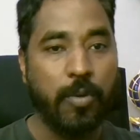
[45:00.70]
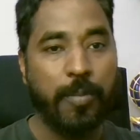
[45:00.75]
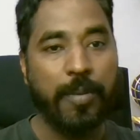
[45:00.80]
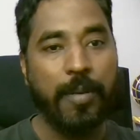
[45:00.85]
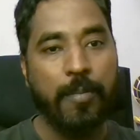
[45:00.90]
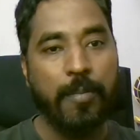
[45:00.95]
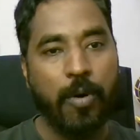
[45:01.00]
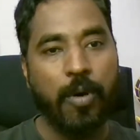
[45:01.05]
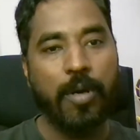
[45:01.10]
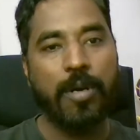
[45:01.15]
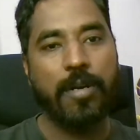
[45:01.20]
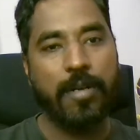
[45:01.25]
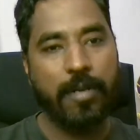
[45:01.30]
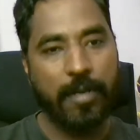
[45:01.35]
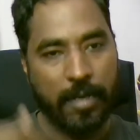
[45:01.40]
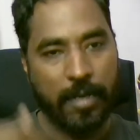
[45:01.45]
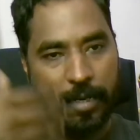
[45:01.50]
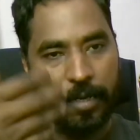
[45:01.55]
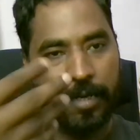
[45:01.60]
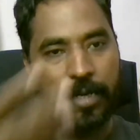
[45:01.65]
to be more
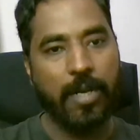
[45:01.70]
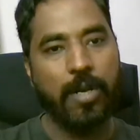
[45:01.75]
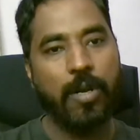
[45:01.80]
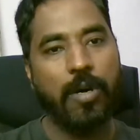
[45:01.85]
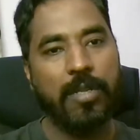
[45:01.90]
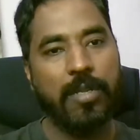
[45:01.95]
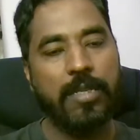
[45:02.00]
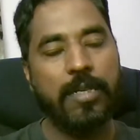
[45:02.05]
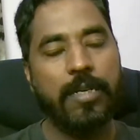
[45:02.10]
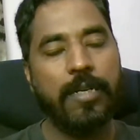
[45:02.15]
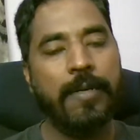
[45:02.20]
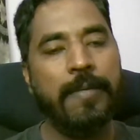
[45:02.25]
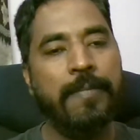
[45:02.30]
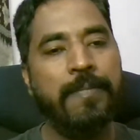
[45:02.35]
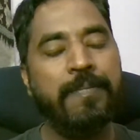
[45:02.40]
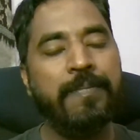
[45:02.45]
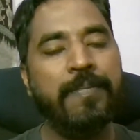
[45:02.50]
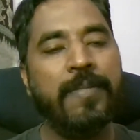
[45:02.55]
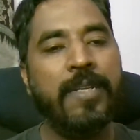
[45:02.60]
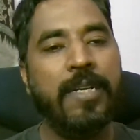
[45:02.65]
critical on the
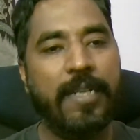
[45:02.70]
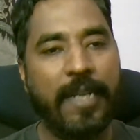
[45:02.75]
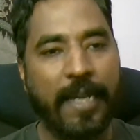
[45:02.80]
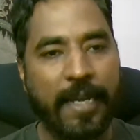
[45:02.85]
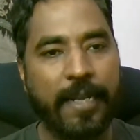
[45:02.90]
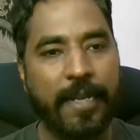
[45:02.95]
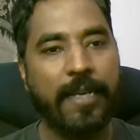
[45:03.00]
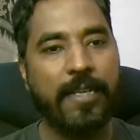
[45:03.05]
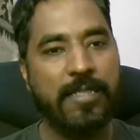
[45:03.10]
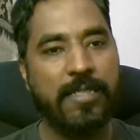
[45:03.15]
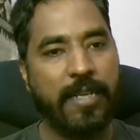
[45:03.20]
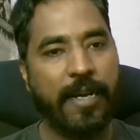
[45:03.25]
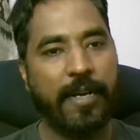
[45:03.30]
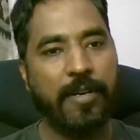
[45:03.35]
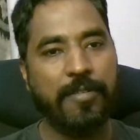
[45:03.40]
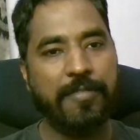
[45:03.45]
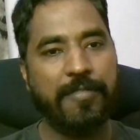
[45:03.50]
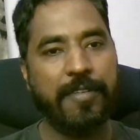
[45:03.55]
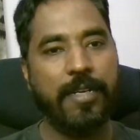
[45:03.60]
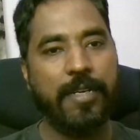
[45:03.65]
technical
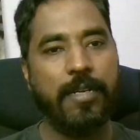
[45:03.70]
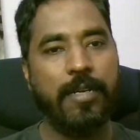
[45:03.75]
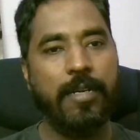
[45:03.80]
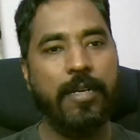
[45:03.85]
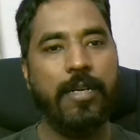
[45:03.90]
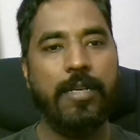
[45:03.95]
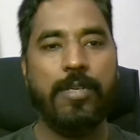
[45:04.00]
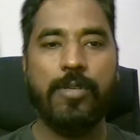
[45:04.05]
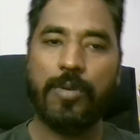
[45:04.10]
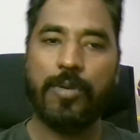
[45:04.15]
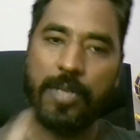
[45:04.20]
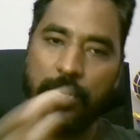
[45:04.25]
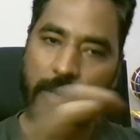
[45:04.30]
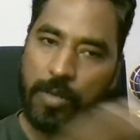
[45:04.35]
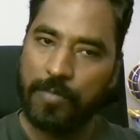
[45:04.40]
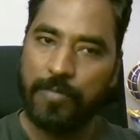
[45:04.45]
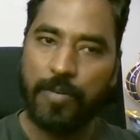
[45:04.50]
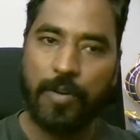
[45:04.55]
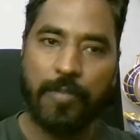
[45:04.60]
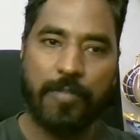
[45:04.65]
side of it, you can
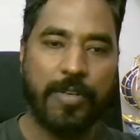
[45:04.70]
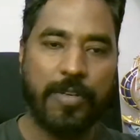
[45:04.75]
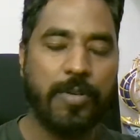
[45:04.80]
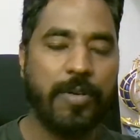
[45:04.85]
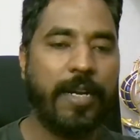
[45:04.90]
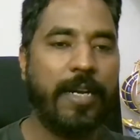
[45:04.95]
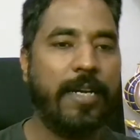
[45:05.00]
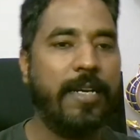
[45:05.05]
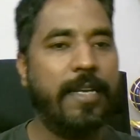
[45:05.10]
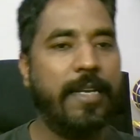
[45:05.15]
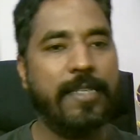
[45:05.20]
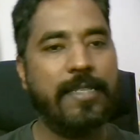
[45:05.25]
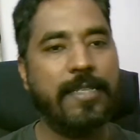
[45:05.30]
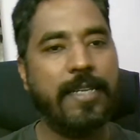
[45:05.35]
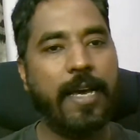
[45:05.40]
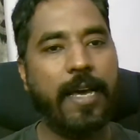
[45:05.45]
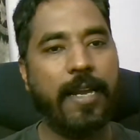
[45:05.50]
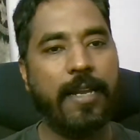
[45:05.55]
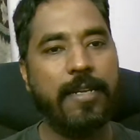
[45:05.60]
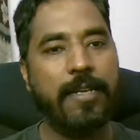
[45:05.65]
look forward to get test
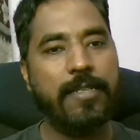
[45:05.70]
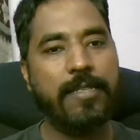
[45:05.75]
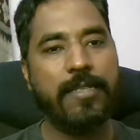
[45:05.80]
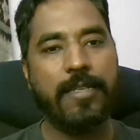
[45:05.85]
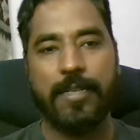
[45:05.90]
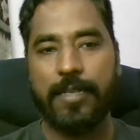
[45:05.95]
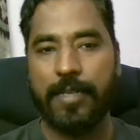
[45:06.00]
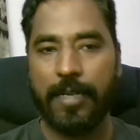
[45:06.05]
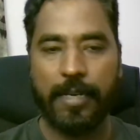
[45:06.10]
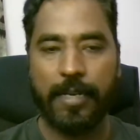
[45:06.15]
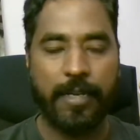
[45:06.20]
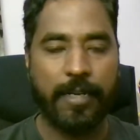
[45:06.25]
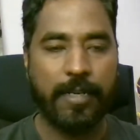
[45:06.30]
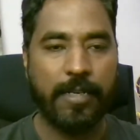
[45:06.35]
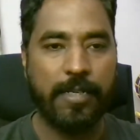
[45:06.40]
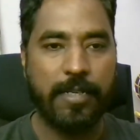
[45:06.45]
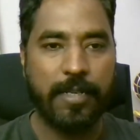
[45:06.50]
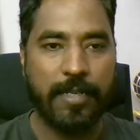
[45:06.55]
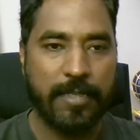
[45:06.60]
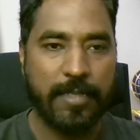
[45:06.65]
analyst and
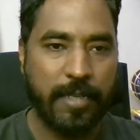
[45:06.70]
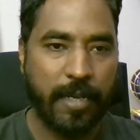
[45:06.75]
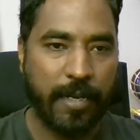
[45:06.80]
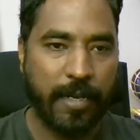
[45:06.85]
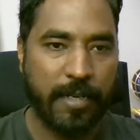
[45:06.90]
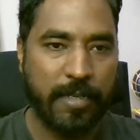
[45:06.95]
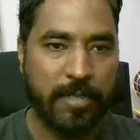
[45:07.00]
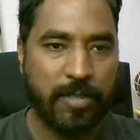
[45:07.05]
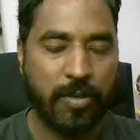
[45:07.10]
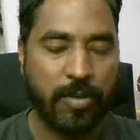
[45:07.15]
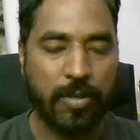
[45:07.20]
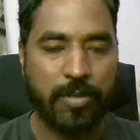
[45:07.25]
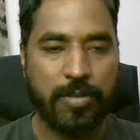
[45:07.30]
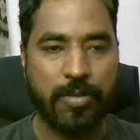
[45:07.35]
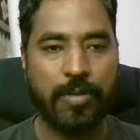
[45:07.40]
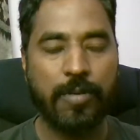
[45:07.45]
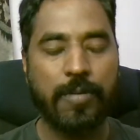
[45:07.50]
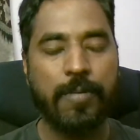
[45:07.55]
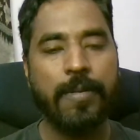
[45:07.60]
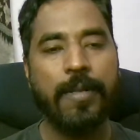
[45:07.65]
technical test analyst
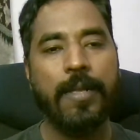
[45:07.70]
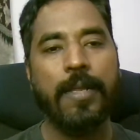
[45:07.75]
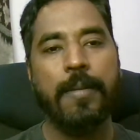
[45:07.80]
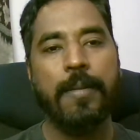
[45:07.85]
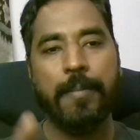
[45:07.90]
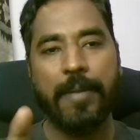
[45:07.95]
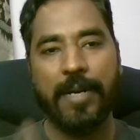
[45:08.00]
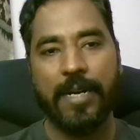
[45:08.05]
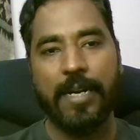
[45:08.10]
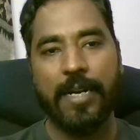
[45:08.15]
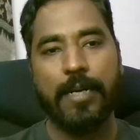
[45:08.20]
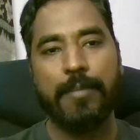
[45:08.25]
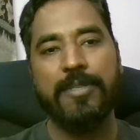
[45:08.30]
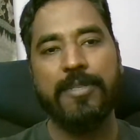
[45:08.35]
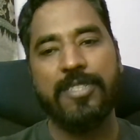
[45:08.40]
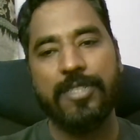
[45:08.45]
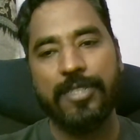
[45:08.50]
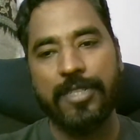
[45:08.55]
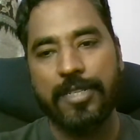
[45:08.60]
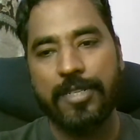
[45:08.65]
also. But let
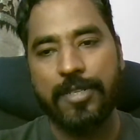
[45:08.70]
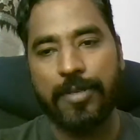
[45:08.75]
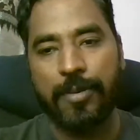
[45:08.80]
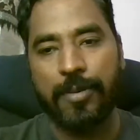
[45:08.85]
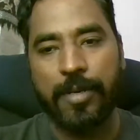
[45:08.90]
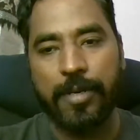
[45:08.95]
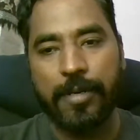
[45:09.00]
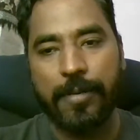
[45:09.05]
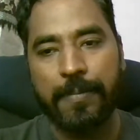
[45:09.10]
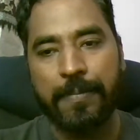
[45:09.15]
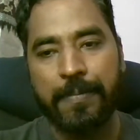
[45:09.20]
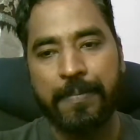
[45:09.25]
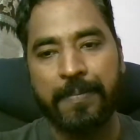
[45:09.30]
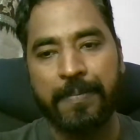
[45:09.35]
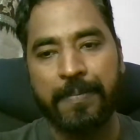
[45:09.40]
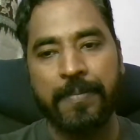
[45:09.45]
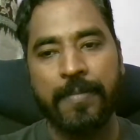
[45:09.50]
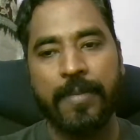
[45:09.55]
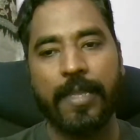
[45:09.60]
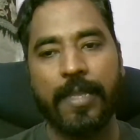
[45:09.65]
me suggest you here
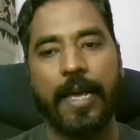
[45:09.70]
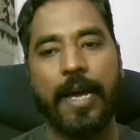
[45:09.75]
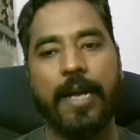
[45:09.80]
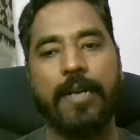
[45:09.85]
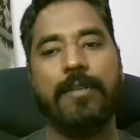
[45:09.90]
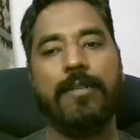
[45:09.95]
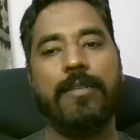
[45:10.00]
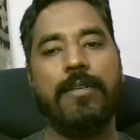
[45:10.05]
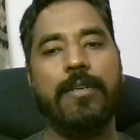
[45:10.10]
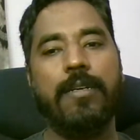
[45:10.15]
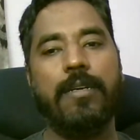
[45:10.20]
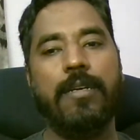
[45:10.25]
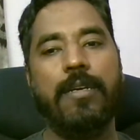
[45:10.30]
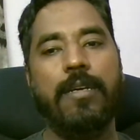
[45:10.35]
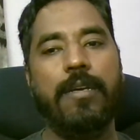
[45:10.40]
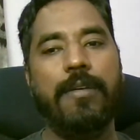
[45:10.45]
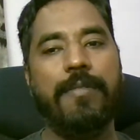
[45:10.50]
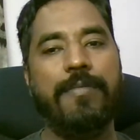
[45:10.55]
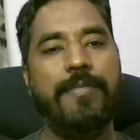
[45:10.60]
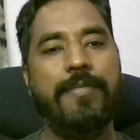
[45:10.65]
that
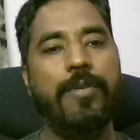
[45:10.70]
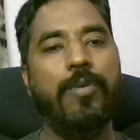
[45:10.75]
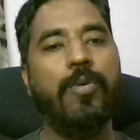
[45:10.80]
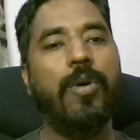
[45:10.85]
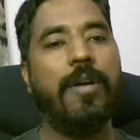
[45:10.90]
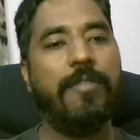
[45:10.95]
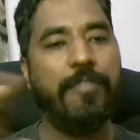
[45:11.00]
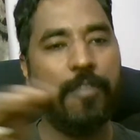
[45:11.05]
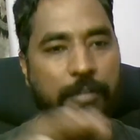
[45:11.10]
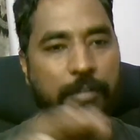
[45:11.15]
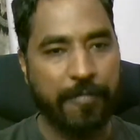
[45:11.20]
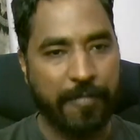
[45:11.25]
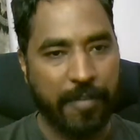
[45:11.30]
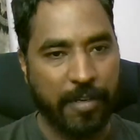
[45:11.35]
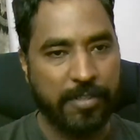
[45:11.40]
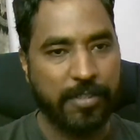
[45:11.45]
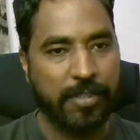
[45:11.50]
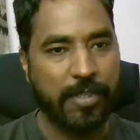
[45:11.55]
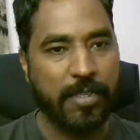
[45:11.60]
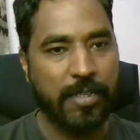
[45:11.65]
if you are from
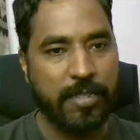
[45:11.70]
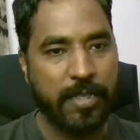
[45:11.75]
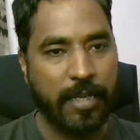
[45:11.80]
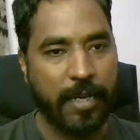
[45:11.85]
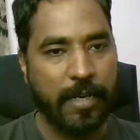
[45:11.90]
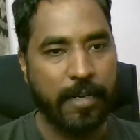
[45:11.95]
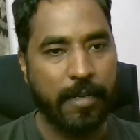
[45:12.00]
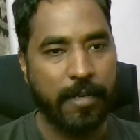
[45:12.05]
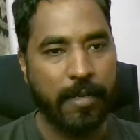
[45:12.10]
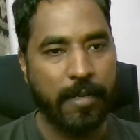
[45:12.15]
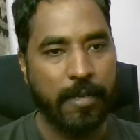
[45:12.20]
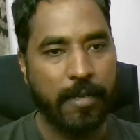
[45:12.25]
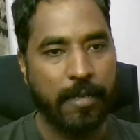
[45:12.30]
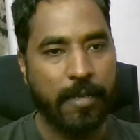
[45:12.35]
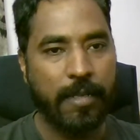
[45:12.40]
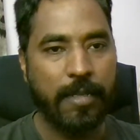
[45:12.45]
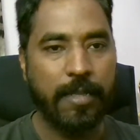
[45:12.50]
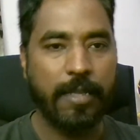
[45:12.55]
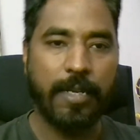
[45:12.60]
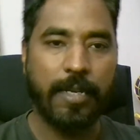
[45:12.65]
functional side,
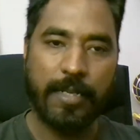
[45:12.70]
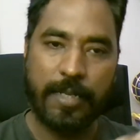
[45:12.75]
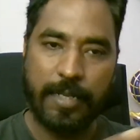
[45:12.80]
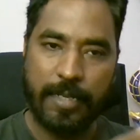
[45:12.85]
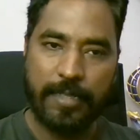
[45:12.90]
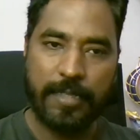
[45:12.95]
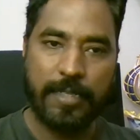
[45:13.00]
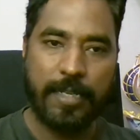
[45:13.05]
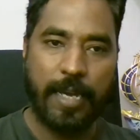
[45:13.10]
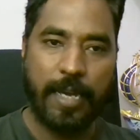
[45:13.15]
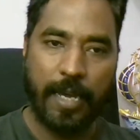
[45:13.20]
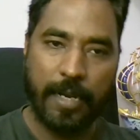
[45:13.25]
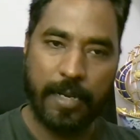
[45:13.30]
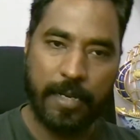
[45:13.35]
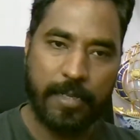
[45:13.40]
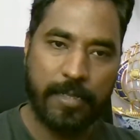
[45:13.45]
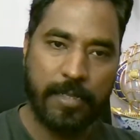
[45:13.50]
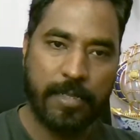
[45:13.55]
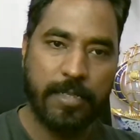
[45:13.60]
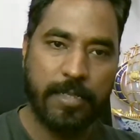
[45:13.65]
then test
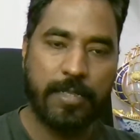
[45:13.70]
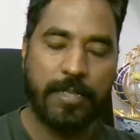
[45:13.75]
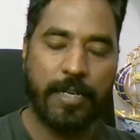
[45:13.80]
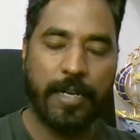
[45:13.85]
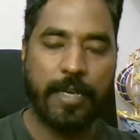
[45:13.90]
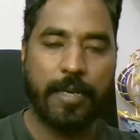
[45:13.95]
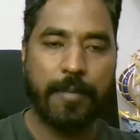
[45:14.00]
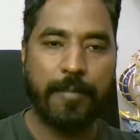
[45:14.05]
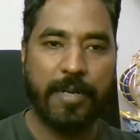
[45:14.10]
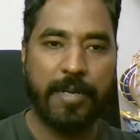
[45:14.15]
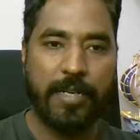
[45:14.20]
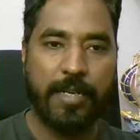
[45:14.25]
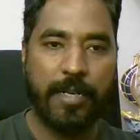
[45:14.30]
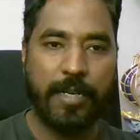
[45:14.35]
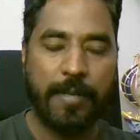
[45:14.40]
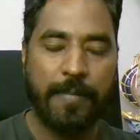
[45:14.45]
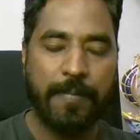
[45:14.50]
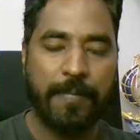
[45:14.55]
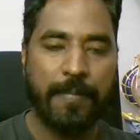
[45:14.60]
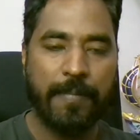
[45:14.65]
analyst is
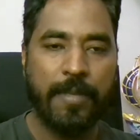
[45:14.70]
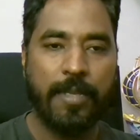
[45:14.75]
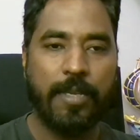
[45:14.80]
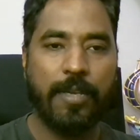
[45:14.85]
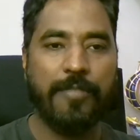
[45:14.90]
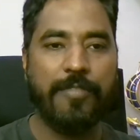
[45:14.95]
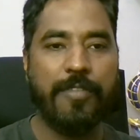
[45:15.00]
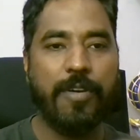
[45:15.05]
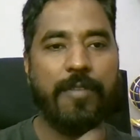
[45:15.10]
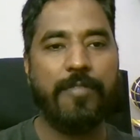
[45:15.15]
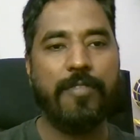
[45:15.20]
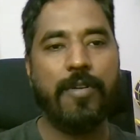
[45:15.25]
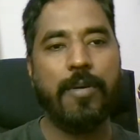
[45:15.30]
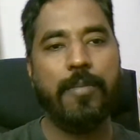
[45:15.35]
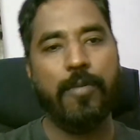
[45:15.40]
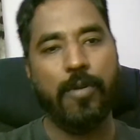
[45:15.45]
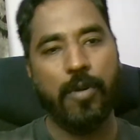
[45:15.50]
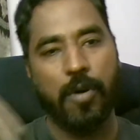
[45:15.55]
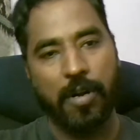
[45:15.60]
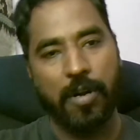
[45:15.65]
recommended. If you are
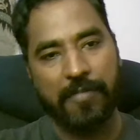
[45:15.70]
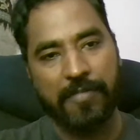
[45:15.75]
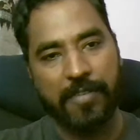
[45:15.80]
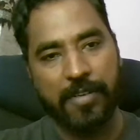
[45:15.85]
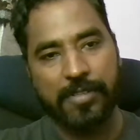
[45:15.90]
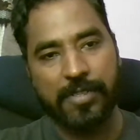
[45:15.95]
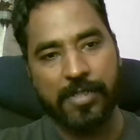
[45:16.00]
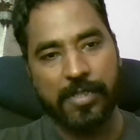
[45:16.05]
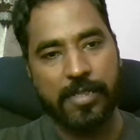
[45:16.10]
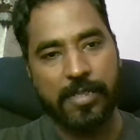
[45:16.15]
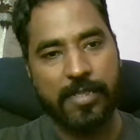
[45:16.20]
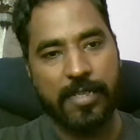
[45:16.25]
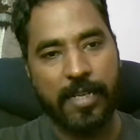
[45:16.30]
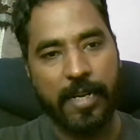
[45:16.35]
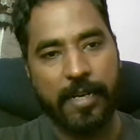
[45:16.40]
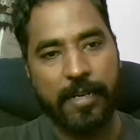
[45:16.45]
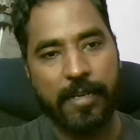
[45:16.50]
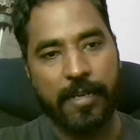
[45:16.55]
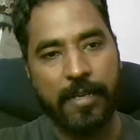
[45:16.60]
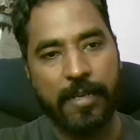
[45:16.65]
from non-functional
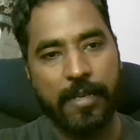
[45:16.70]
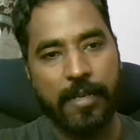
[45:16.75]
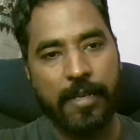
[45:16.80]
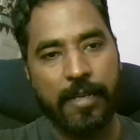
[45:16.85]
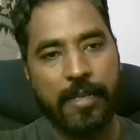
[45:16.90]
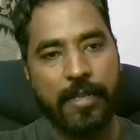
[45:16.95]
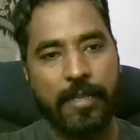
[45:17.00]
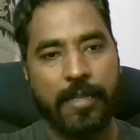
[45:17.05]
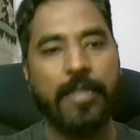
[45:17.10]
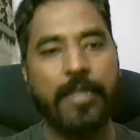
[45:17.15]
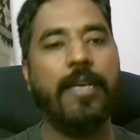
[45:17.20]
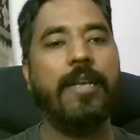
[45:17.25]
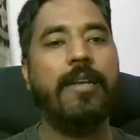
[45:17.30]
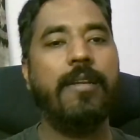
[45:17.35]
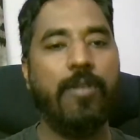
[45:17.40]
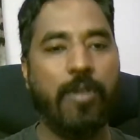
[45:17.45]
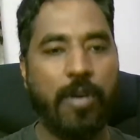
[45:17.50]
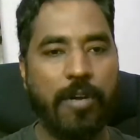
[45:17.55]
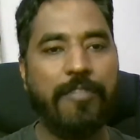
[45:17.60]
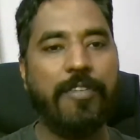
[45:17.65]
side,
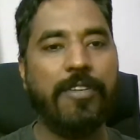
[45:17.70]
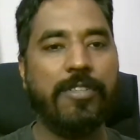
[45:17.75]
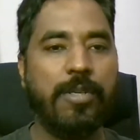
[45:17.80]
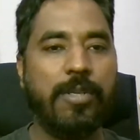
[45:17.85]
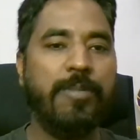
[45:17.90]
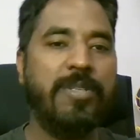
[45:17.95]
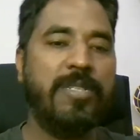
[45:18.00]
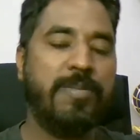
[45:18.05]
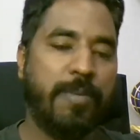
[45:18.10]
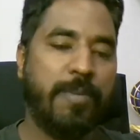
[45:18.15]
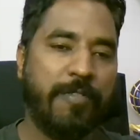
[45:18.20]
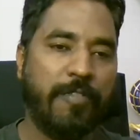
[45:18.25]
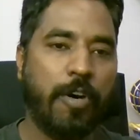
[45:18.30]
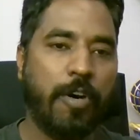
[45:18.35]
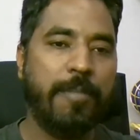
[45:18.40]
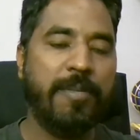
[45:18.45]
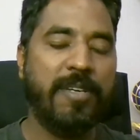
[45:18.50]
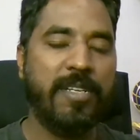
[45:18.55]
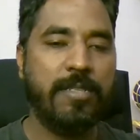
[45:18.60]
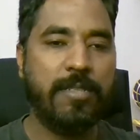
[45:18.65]
then non-functional means
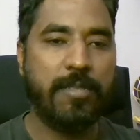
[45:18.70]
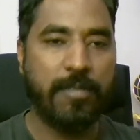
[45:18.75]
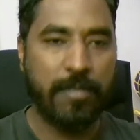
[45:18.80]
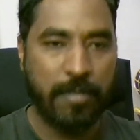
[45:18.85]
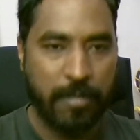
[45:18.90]
performance,